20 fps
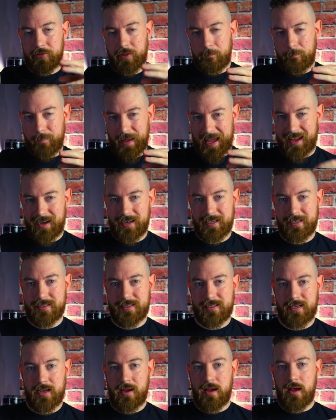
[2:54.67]
On the
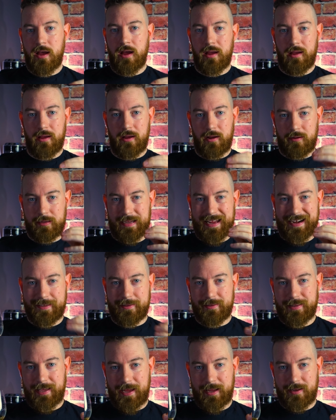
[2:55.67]
palate I'm
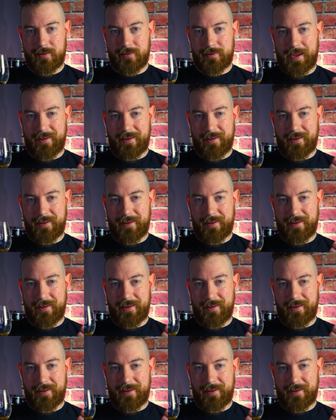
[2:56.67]
getting that